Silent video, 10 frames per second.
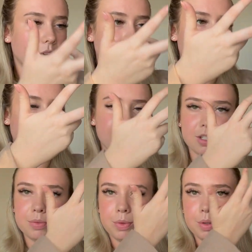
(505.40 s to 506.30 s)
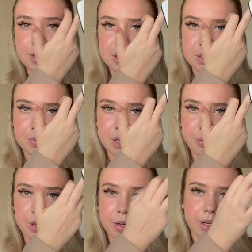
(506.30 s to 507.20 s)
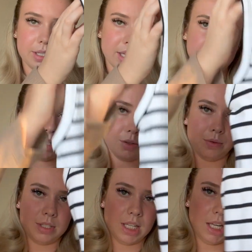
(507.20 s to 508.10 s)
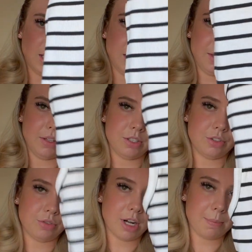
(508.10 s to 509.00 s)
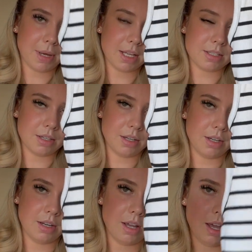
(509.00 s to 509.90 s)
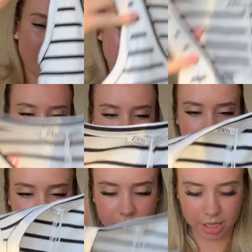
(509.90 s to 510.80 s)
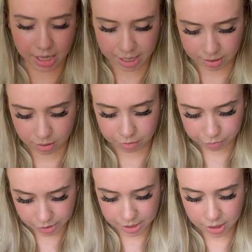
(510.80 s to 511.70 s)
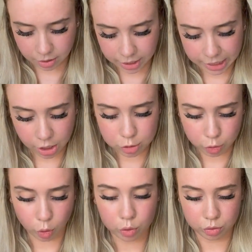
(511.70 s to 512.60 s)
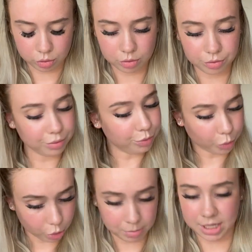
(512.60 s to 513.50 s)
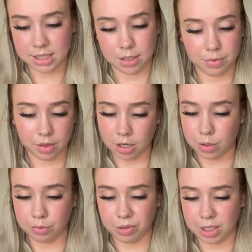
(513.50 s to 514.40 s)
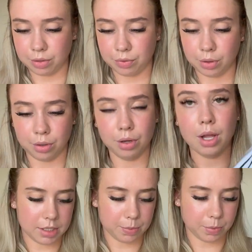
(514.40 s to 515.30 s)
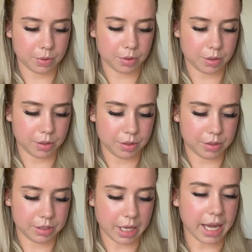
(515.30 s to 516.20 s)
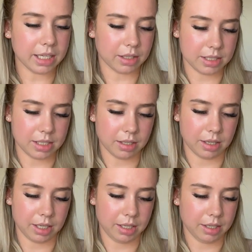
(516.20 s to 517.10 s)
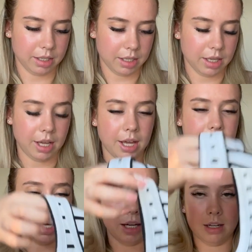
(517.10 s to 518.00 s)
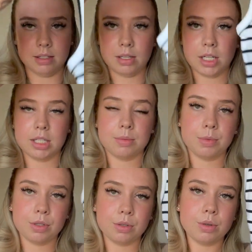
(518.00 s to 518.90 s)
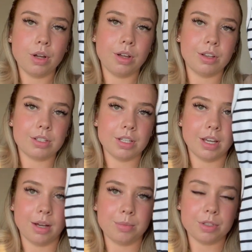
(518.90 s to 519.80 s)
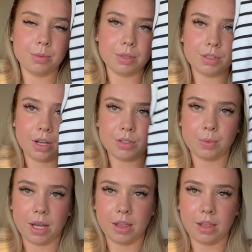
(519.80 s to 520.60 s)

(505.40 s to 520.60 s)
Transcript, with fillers: yeah, I just thought this is really, really nice. And it's obviously like in this stripe pattern, um, which again, I really like. Not normally something that I would reach for. This was 8.99 again in a size small so yeah i'm super excited to wear